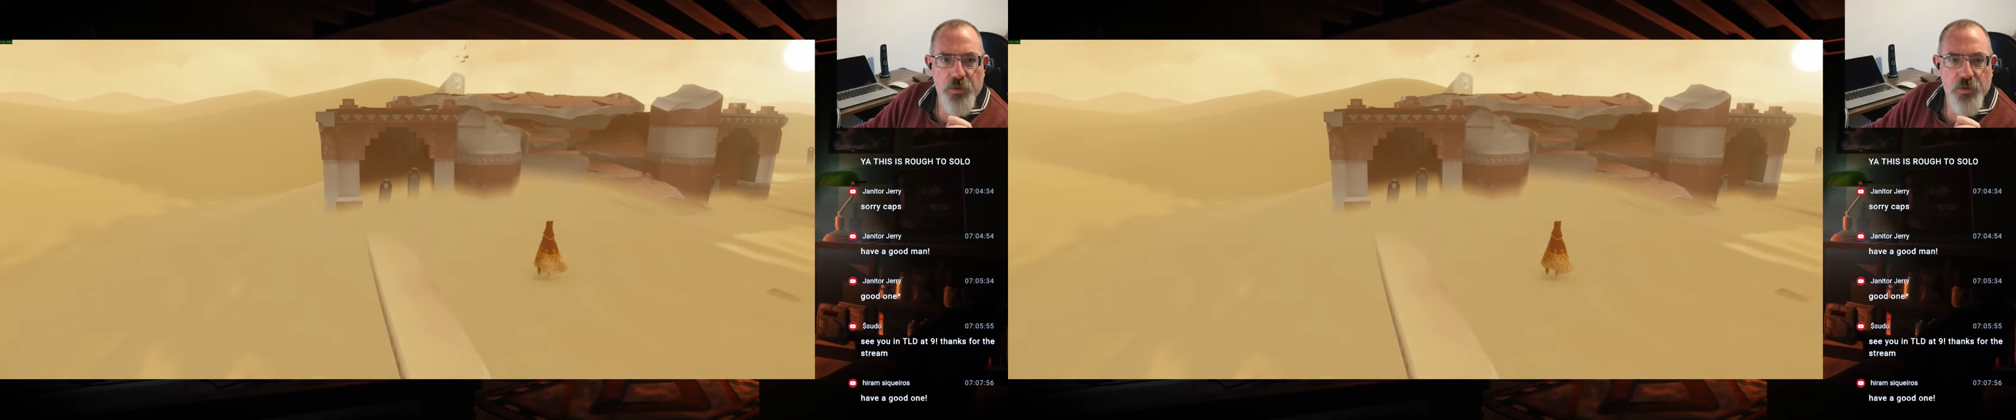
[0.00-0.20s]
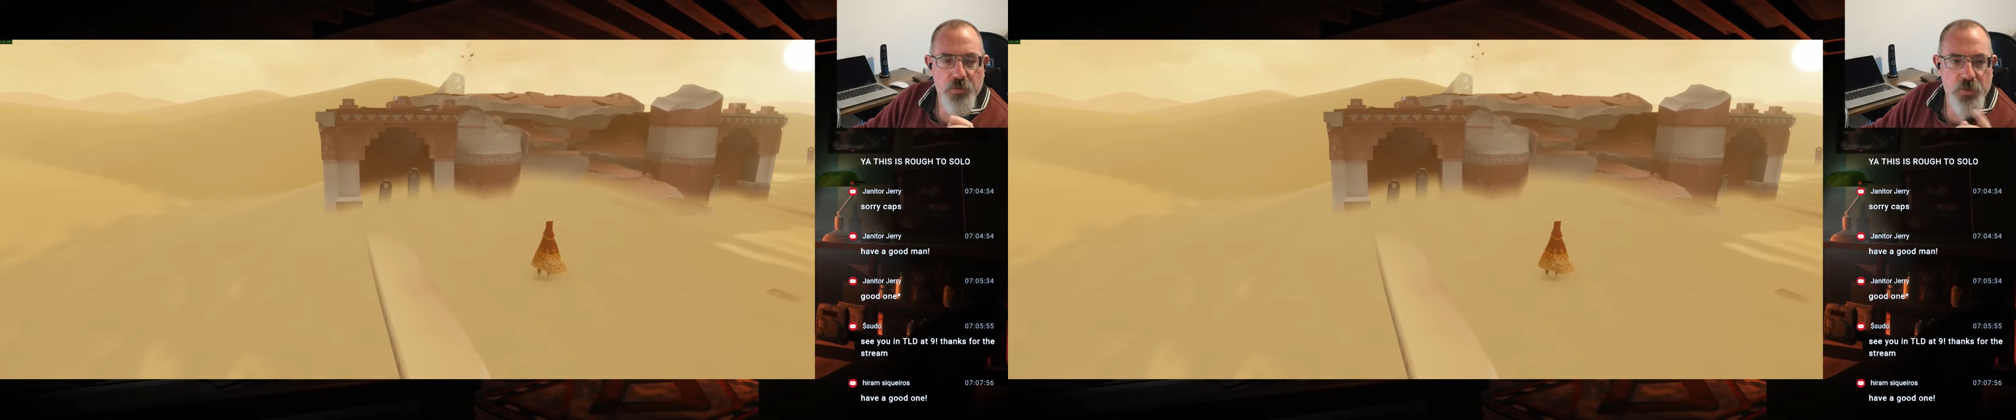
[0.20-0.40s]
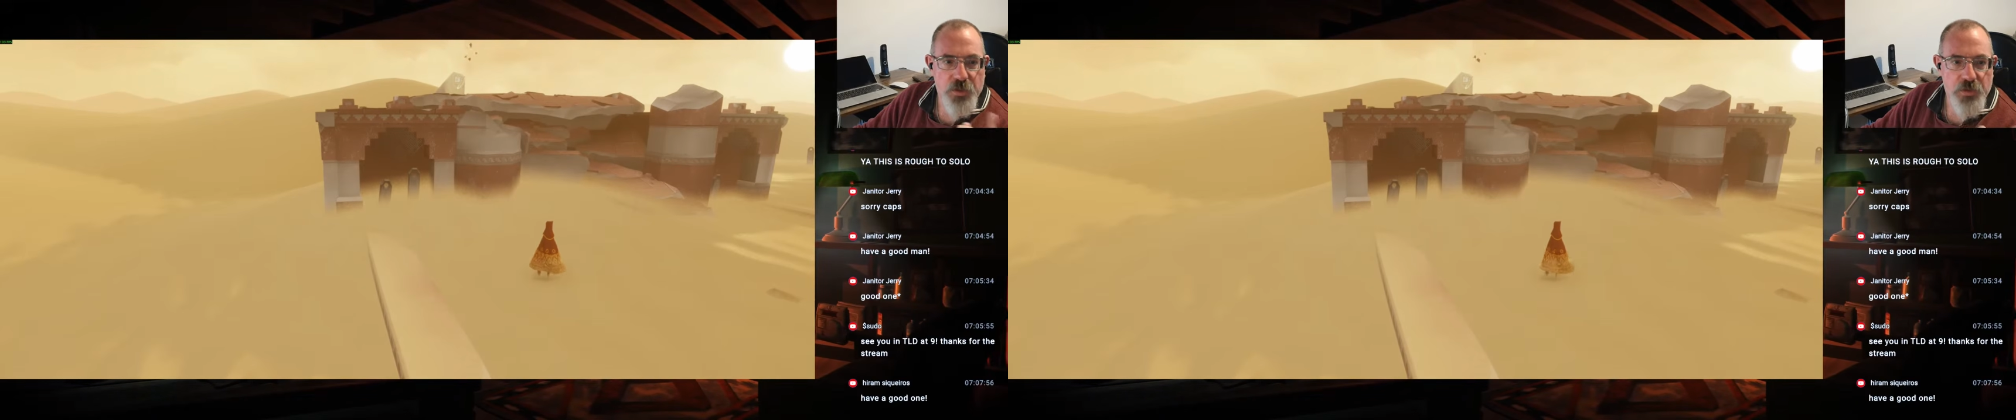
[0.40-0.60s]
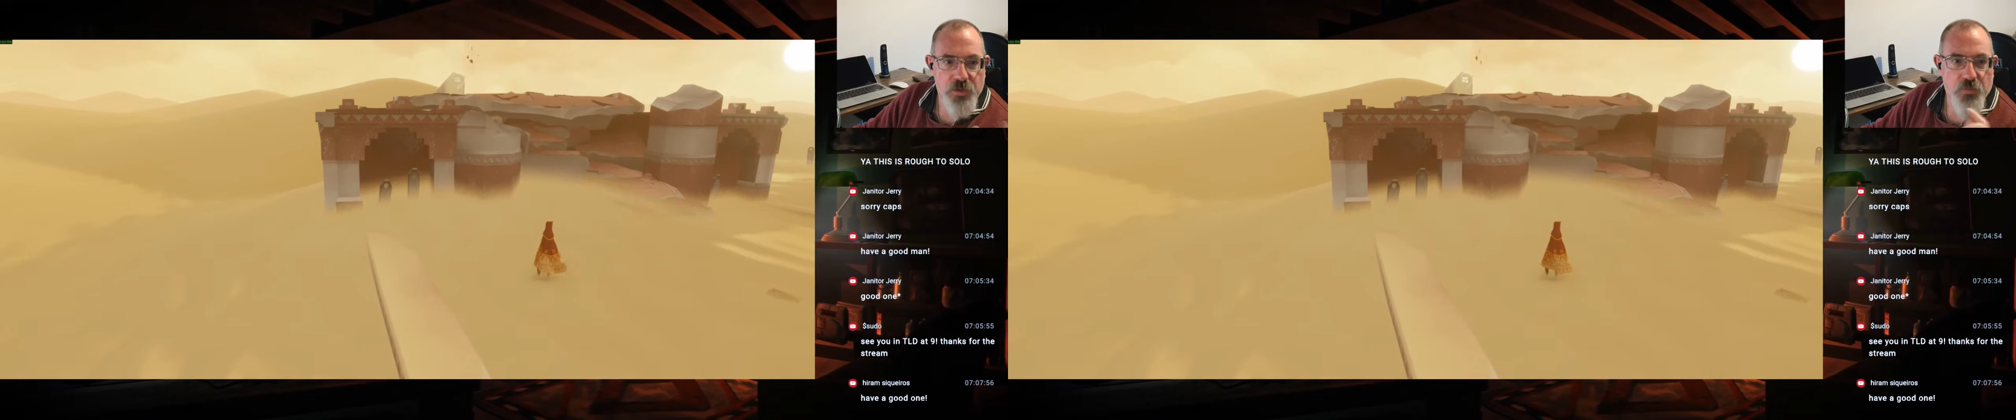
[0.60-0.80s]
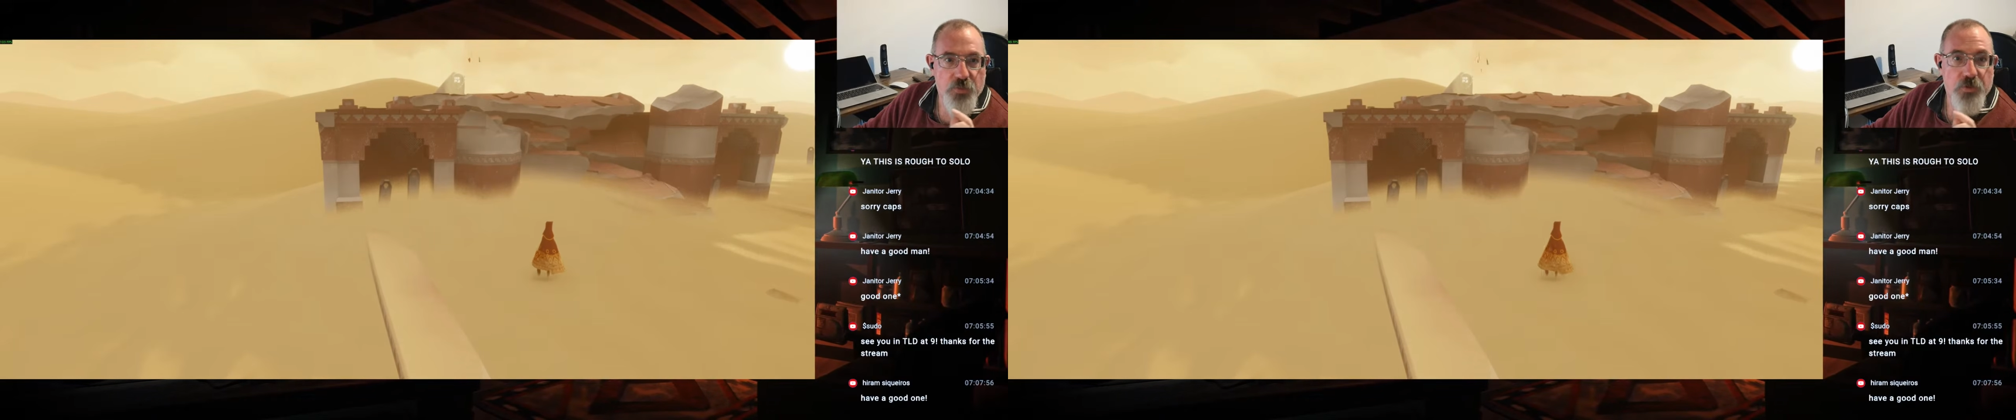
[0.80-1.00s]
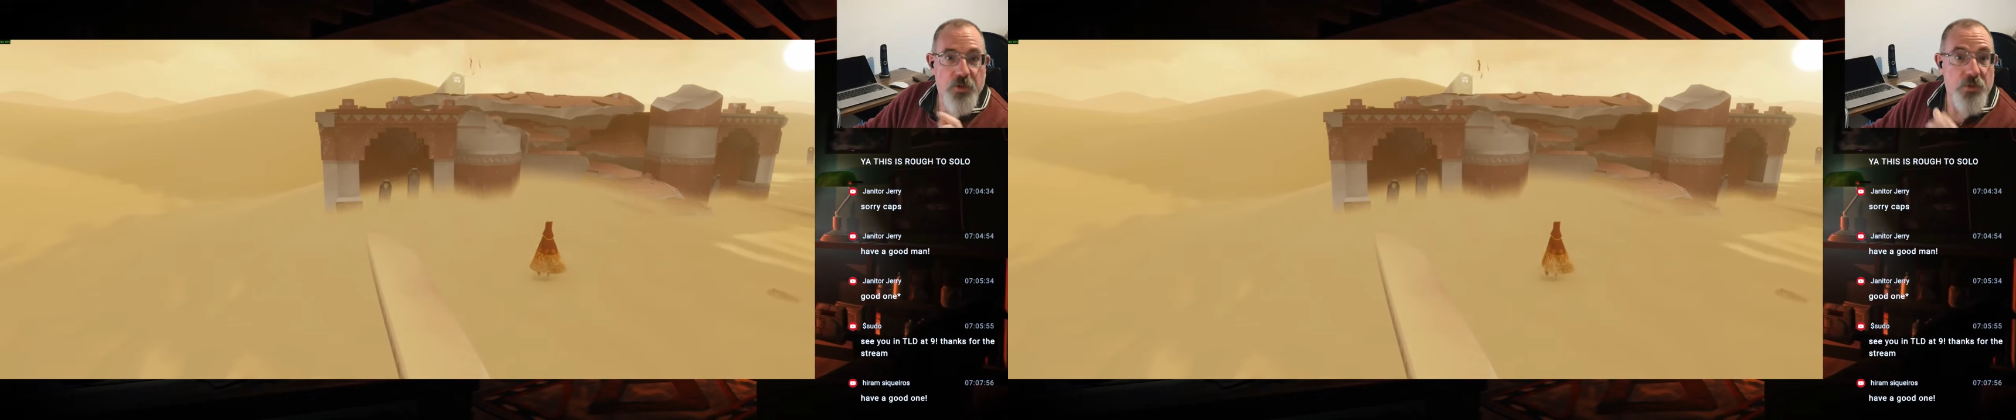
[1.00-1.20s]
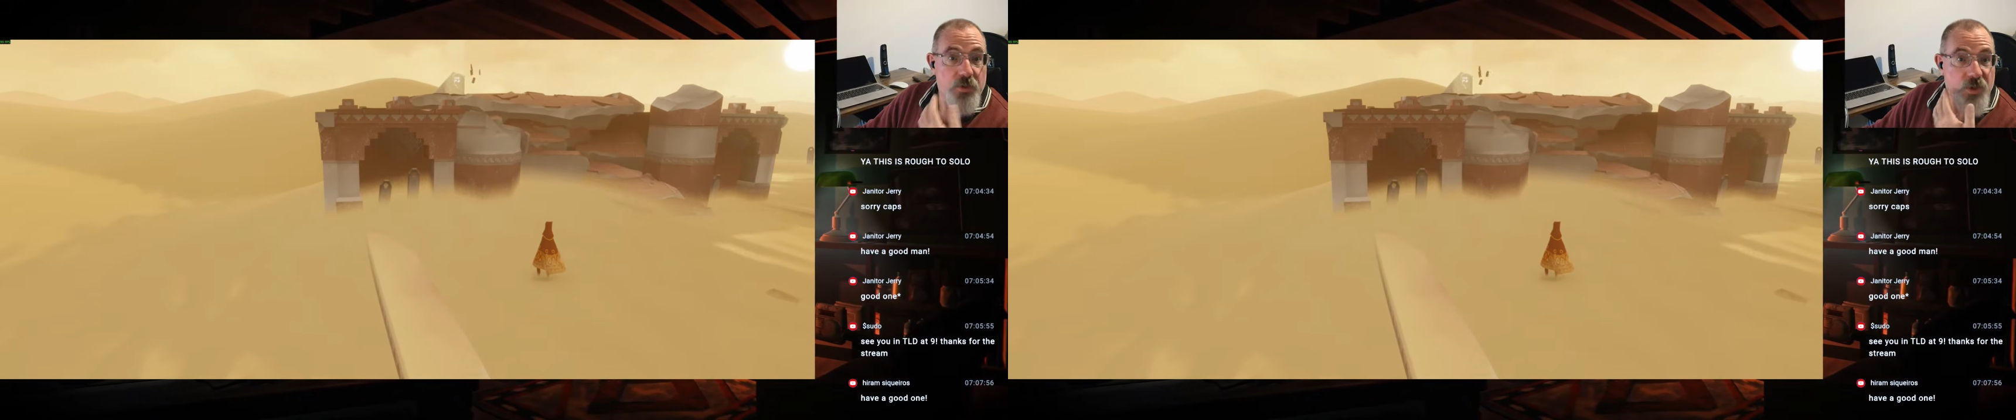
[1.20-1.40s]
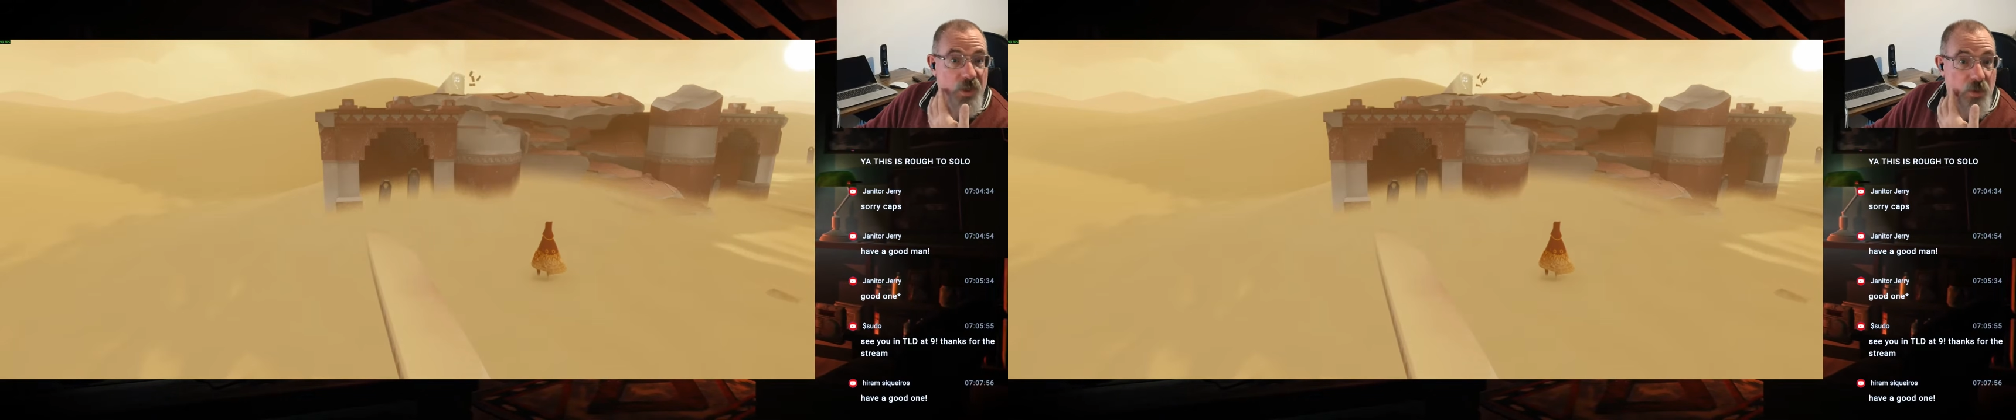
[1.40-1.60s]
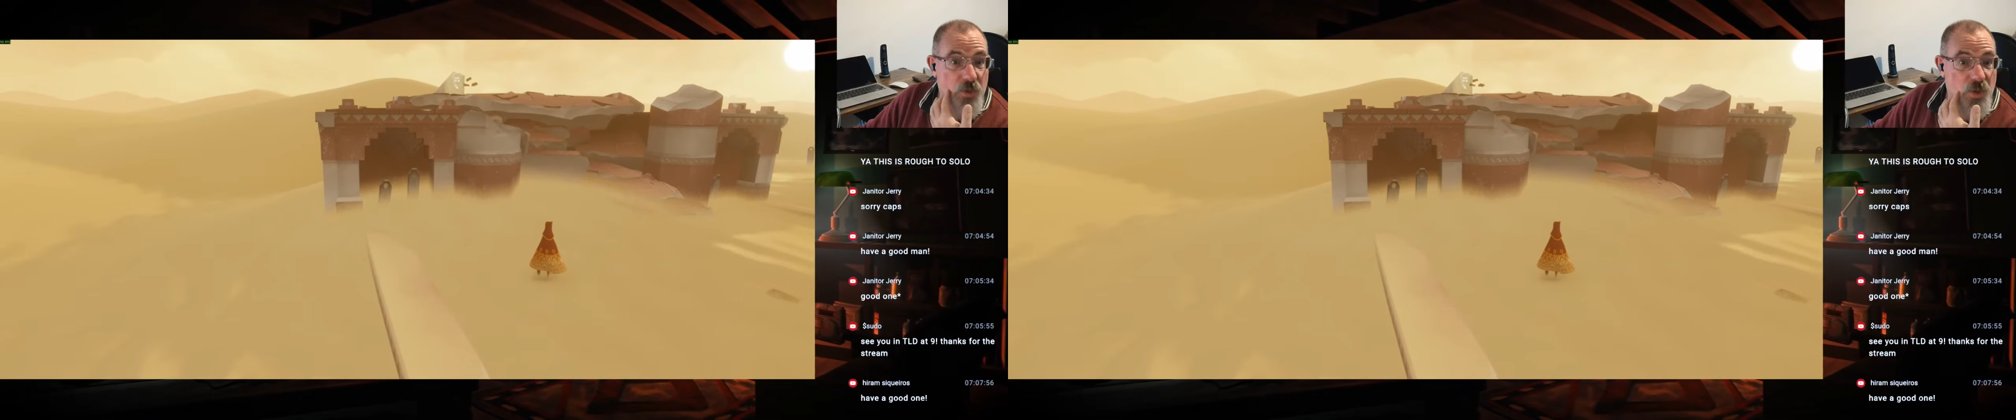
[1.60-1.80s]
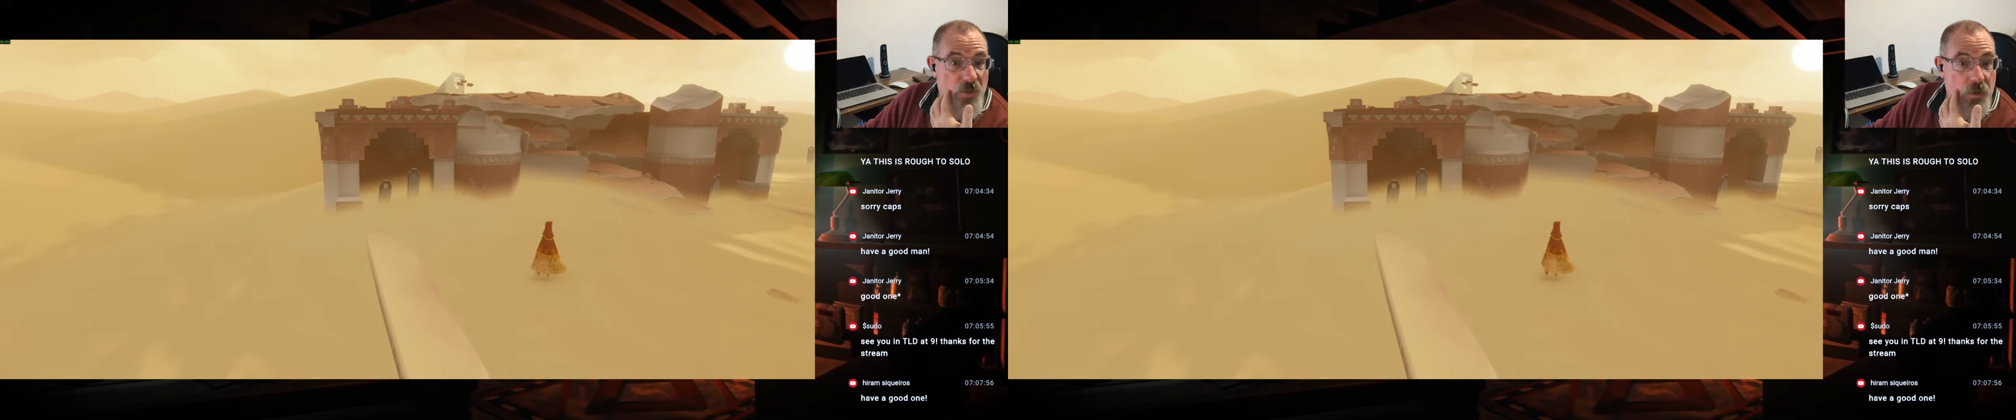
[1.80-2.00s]
with the software encoder saying it
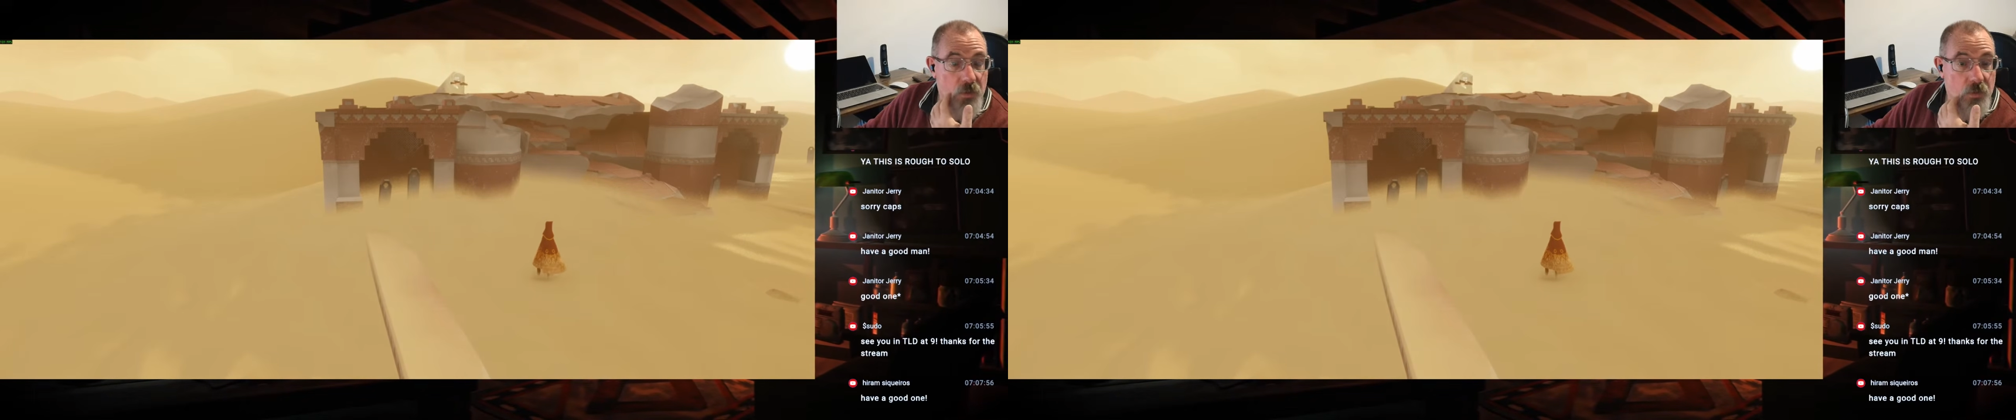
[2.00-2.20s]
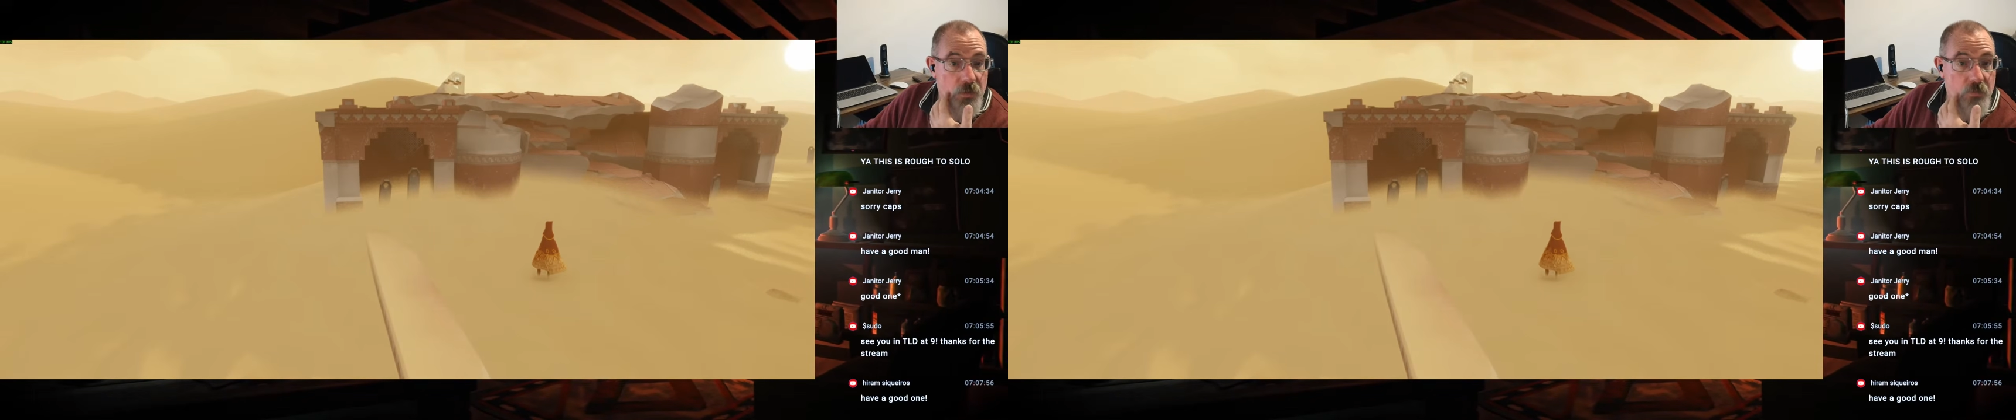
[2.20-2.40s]
was overloaded,